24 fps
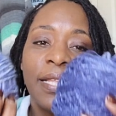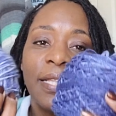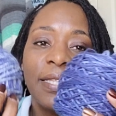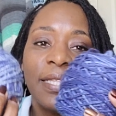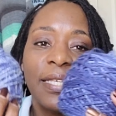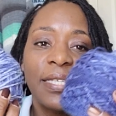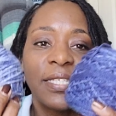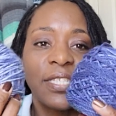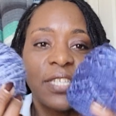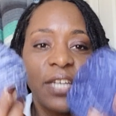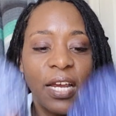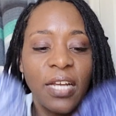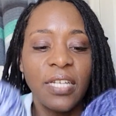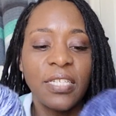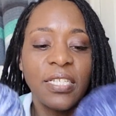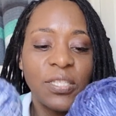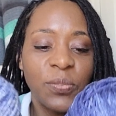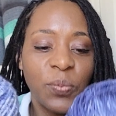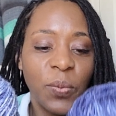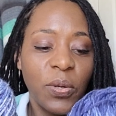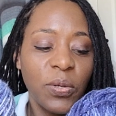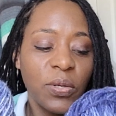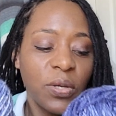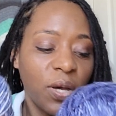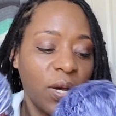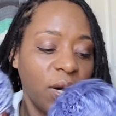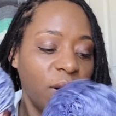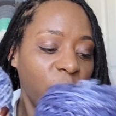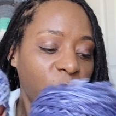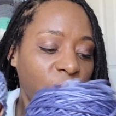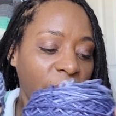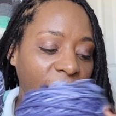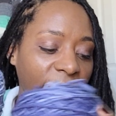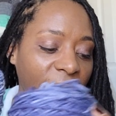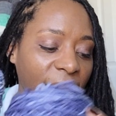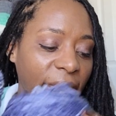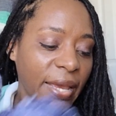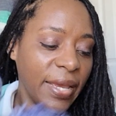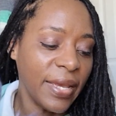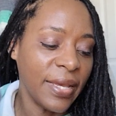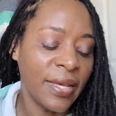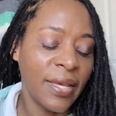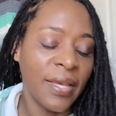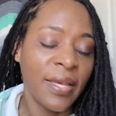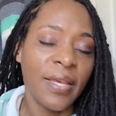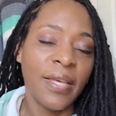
this yarn just won't go away.